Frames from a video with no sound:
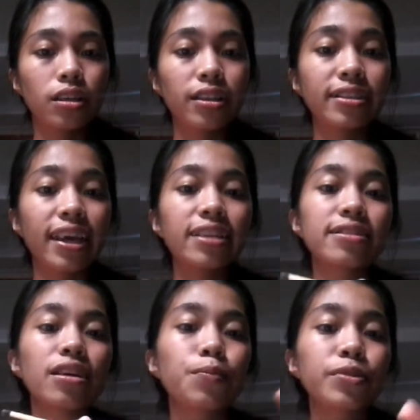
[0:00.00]
the
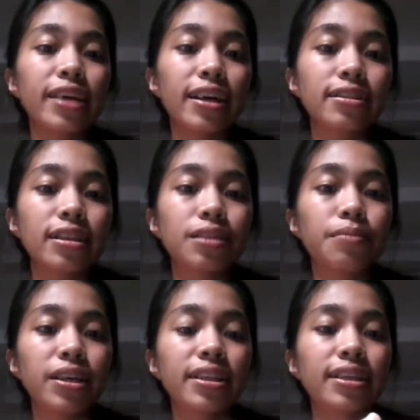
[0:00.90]
tails are protected
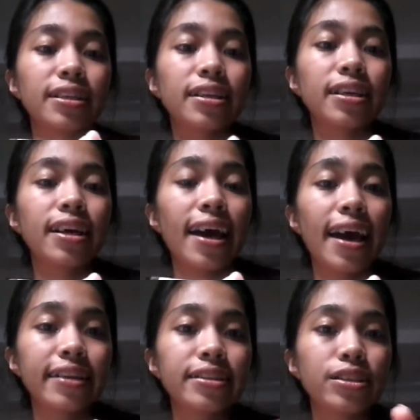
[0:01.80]
by the
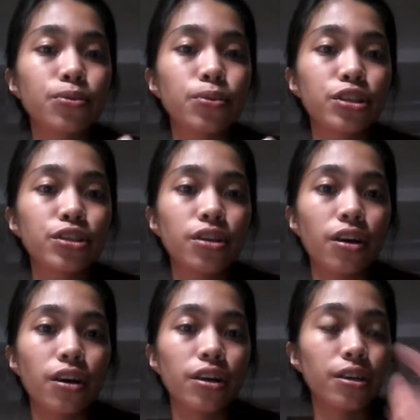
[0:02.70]
heads, which
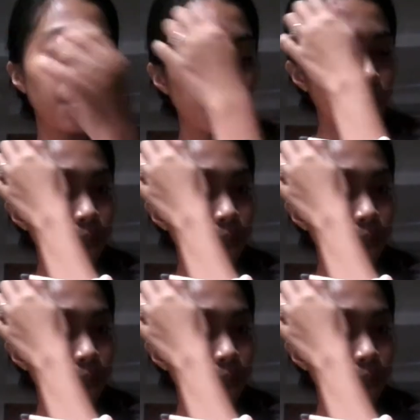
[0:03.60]
are